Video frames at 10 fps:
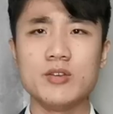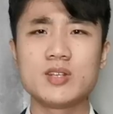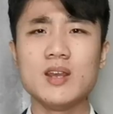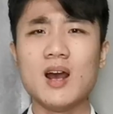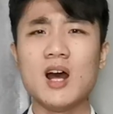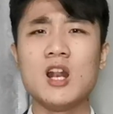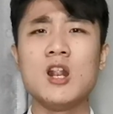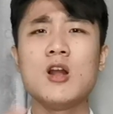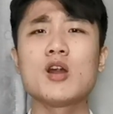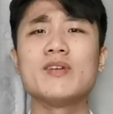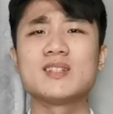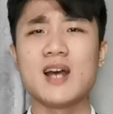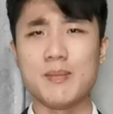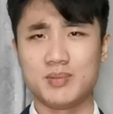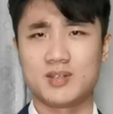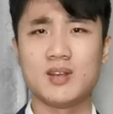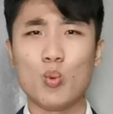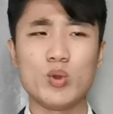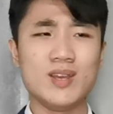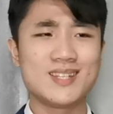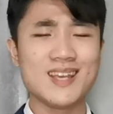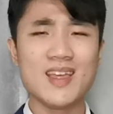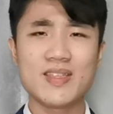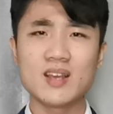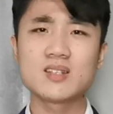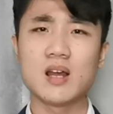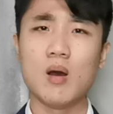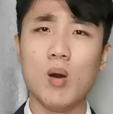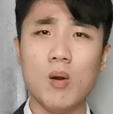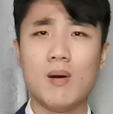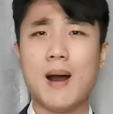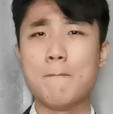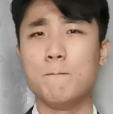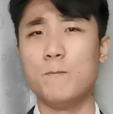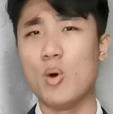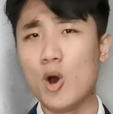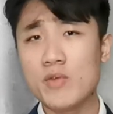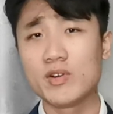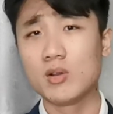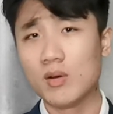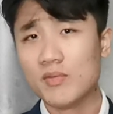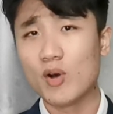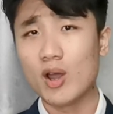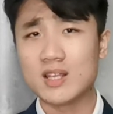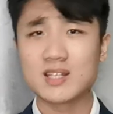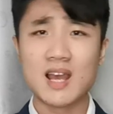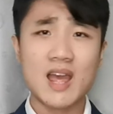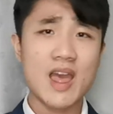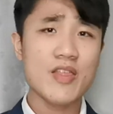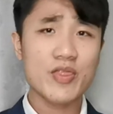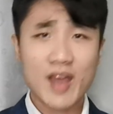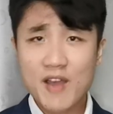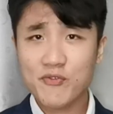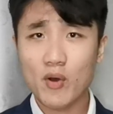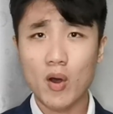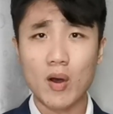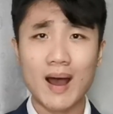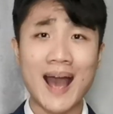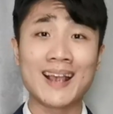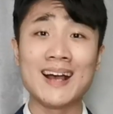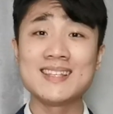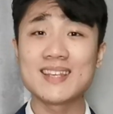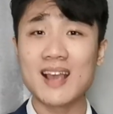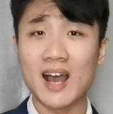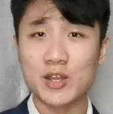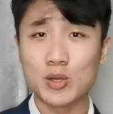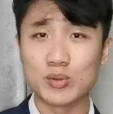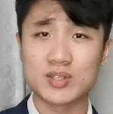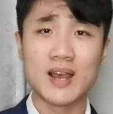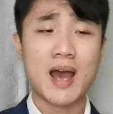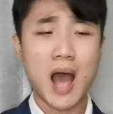You see, a lot of the times, we say things like, oh, I'm born with a low voice, and therefore, I can't sing high notes.